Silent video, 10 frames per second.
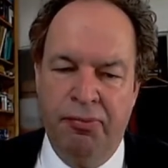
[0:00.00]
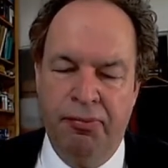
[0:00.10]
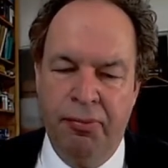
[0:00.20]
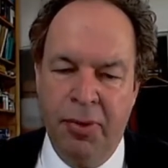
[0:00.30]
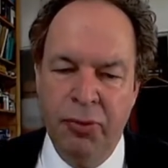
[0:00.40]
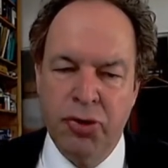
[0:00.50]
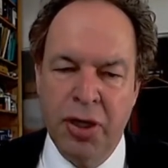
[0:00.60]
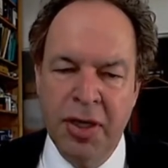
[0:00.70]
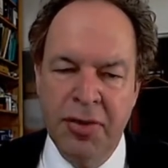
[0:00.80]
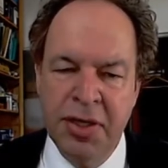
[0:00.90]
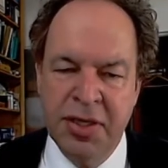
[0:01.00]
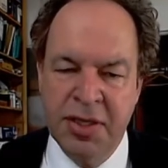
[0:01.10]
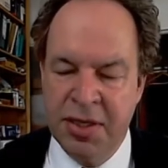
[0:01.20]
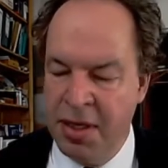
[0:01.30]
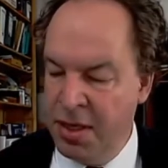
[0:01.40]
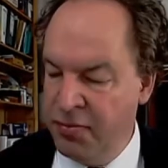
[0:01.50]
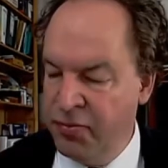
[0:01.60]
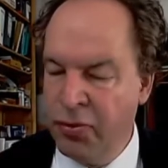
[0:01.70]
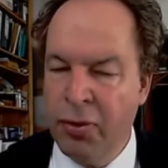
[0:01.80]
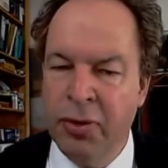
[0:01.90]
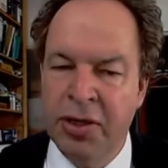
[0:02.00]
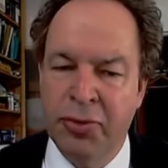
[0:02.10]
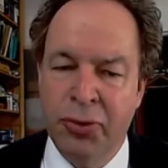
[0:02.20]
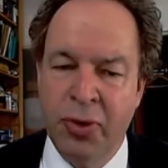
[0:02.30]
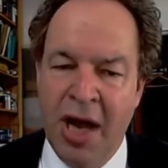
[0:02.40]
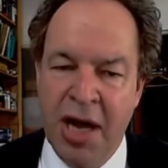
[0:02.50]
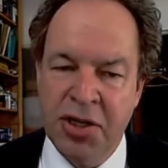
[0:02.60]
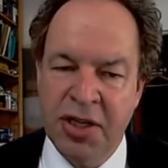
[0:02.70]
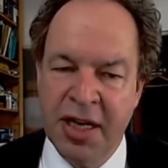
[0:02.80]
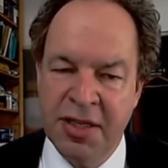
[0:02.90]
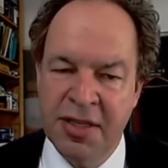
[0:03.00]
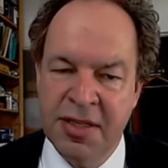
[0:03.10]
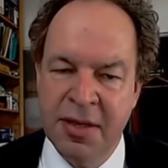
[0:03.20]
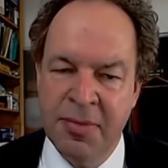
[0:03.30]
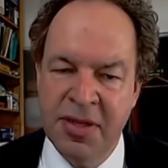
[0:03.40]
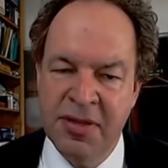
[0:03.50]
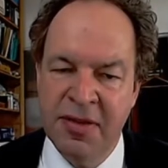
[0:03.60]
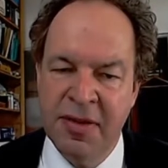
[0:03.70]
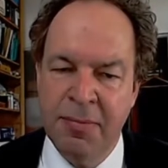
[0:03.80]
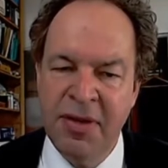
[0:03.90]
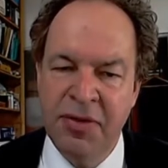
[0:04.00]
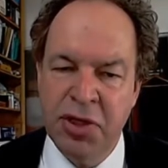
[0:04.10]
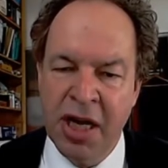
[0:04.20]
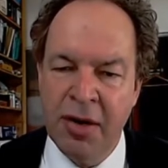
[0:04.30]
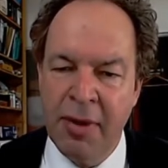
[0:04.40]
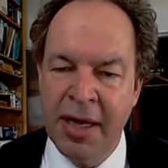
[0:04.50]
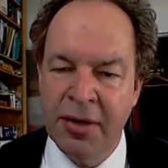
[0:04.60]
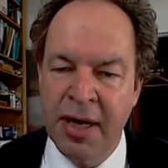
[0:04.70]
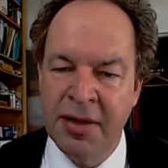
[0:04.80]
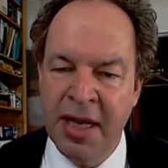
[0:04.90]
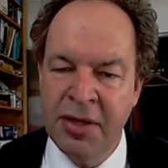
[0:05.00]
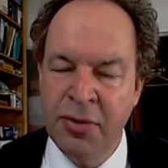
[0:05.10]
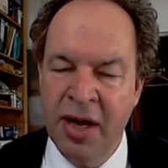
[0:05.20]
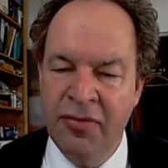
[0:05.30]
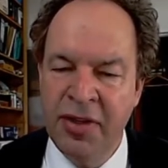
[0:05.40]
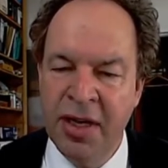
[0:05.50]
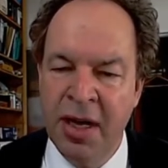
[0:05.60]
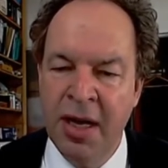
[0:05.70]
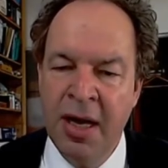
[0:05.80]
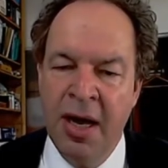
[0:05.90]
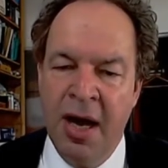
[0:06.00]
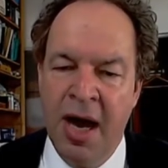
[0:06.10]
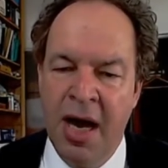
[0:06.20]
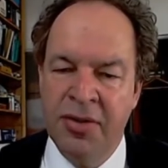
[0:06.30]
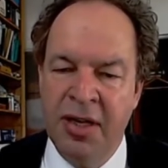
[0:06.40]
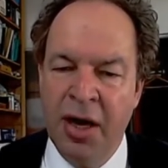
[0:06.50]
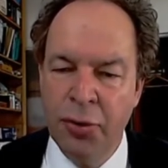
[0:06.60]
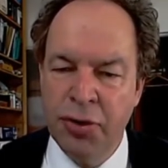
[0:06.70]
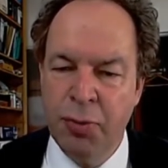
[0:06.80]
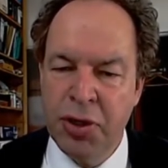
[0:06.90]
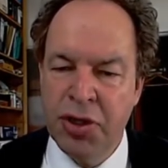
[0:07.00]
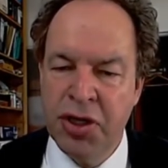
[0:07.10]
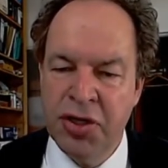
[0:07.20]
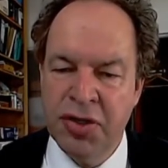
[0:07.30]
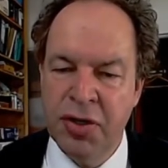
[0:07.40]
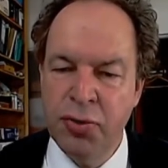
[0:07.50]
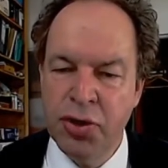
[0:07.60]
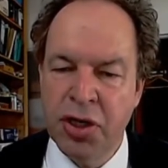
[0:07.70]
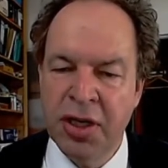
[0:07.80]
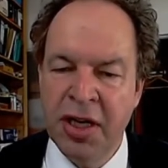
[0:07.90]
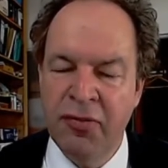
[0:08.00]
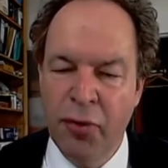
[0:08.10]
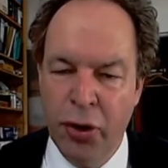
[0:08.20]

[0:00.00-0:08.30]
usually this is, if you go to a large scale system, this is a PV generator, and then you have here the load, which is usually inverter